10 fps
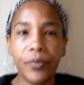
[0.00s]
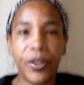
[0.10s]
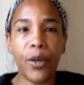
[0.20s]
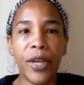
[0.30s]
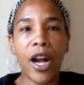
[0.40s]

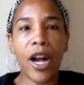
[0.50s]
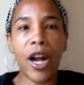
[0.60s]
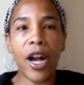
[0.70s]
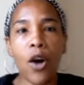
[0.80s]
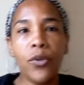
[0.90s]
Here we
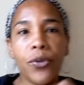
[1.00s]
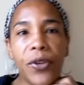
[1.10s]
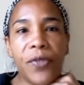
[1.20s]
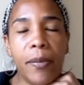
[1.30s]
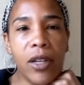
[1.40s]
go.
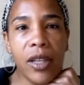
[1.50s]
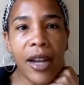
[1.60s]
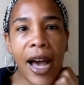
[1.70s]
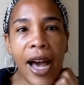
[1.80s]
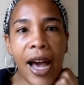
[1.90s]
$50
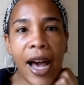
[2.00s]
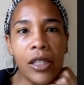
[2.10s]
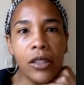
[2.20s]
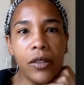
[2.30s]
million. Don't